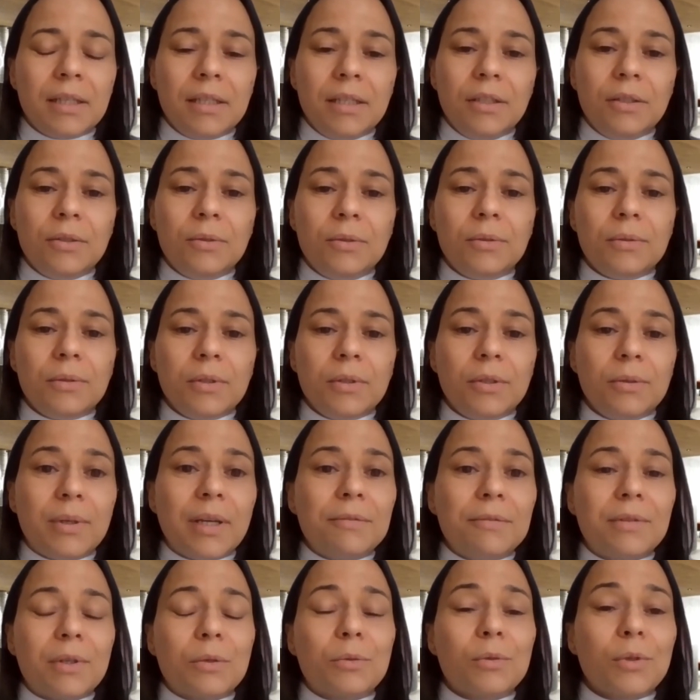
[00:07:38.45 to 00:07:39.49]
You
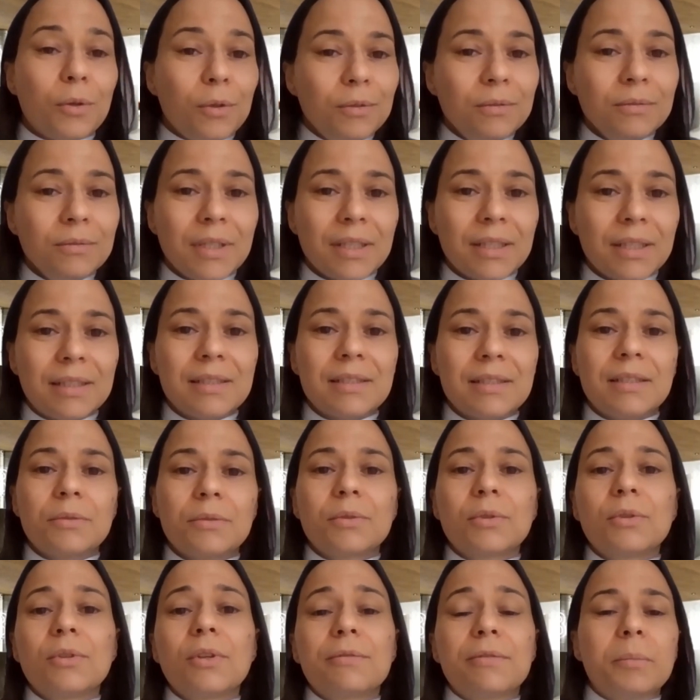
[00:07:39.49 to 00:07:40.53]
have a role that is the
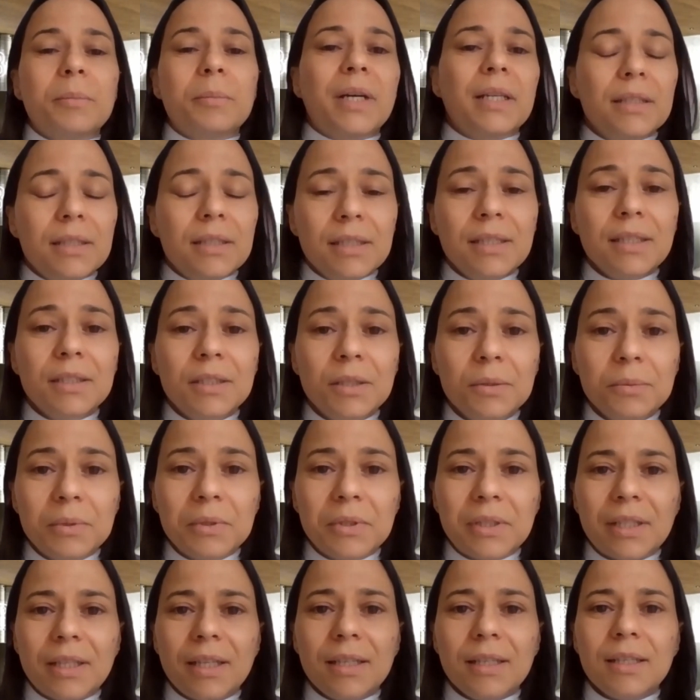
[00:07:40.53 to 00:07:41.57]
role of a mother that you
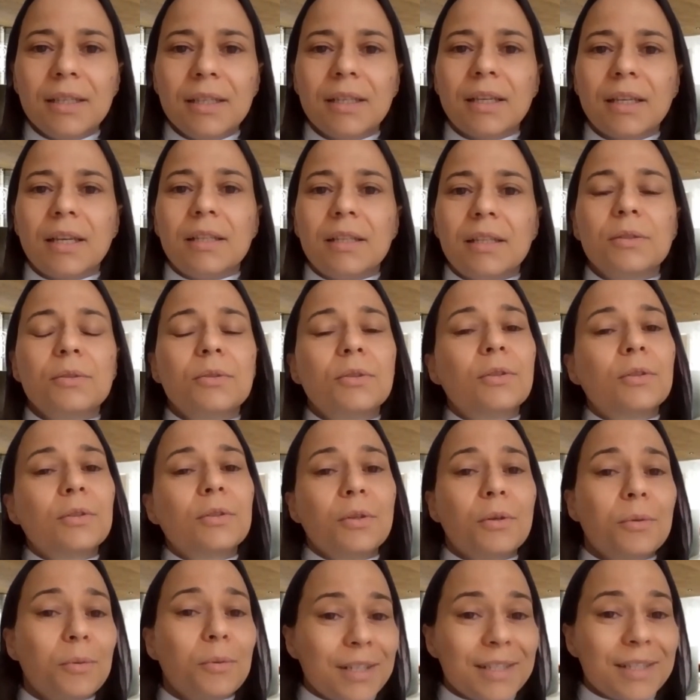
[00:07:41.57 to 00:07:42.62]
will take, and you don't
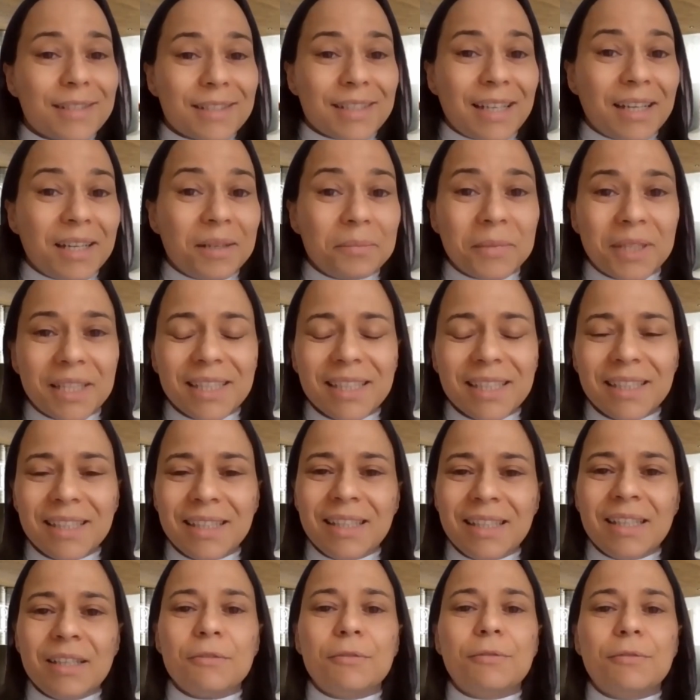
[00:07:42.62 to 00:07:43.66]
know what is coming.
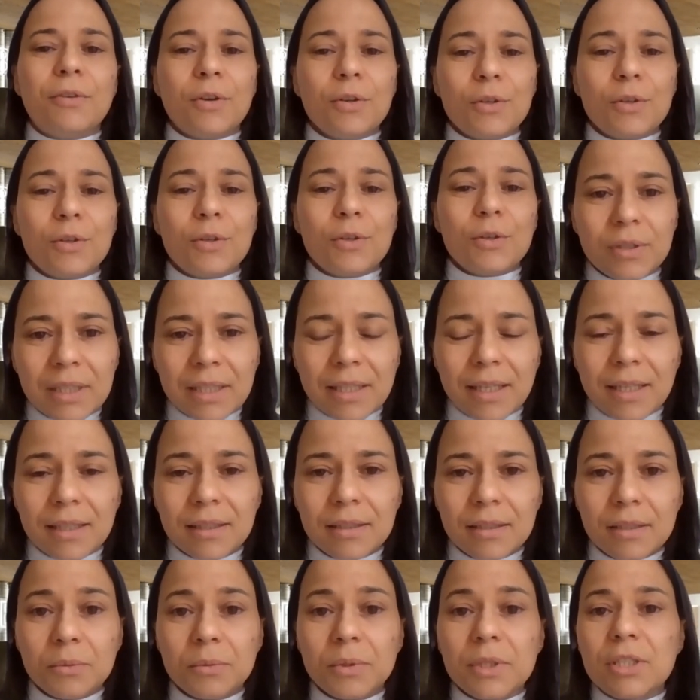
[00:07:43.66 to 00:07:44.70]
Focus on that.
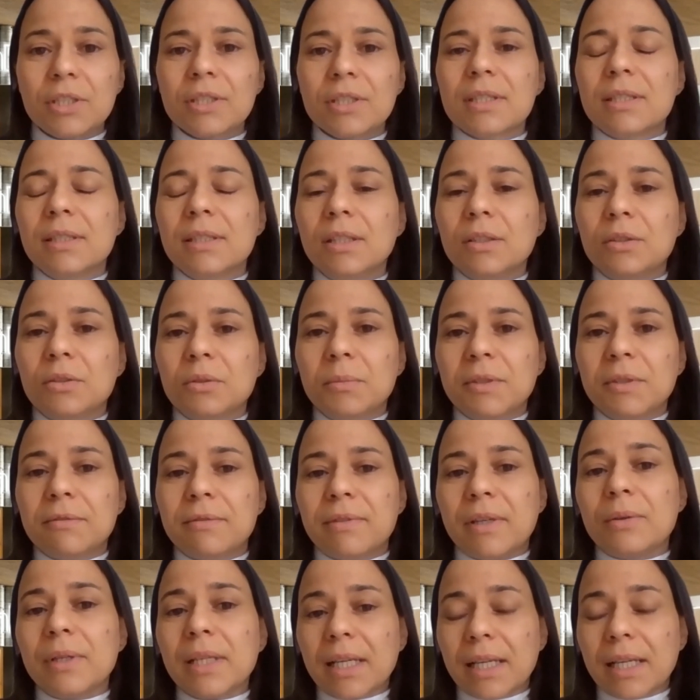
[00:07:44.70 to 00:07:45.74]
We just need to be
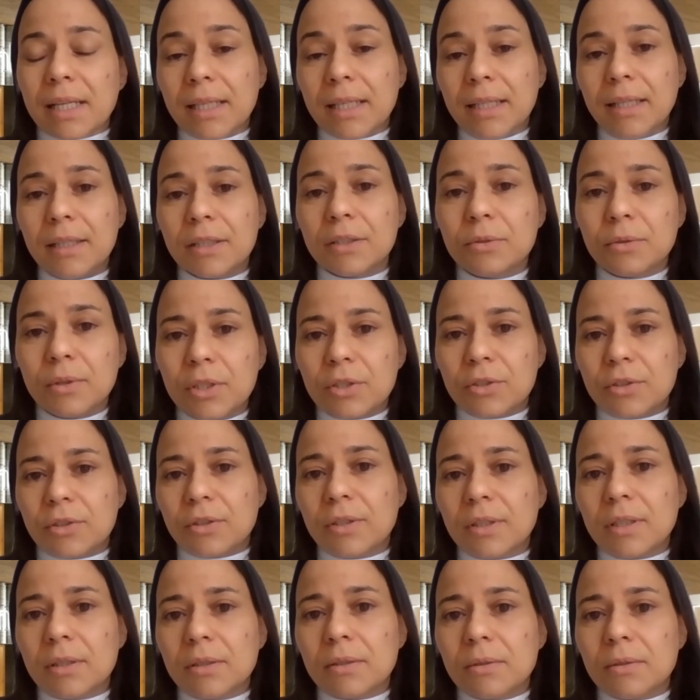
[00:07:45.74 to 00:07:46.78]
very clear to each
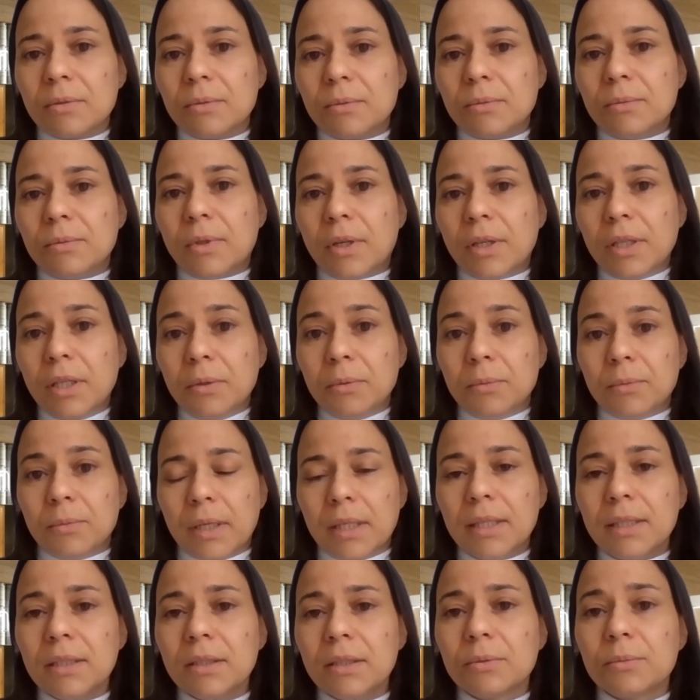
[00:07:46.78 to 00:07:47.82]
other what you
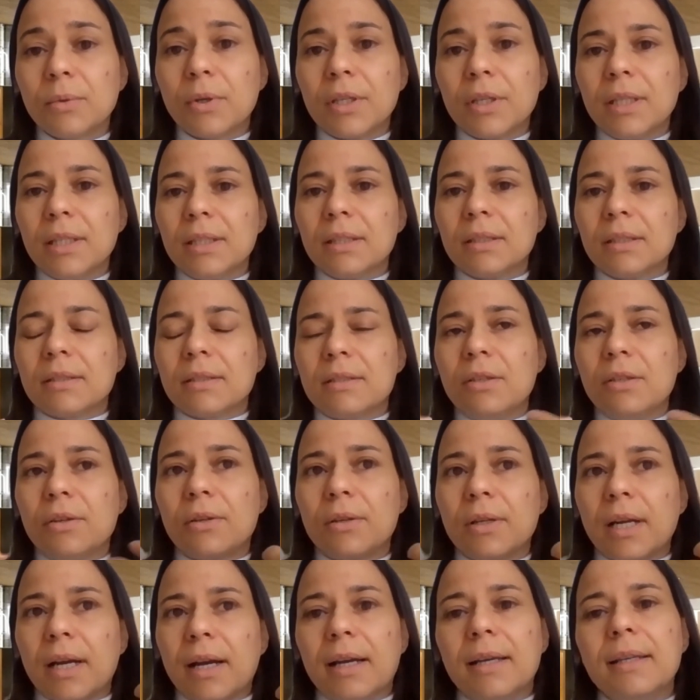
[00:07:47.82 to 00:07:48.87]
want, what is
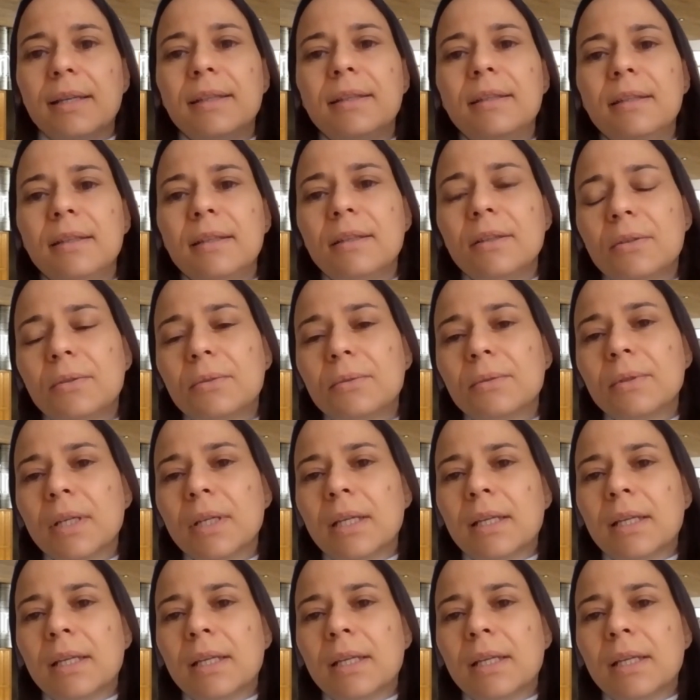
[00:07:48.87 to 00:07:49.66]
your ideal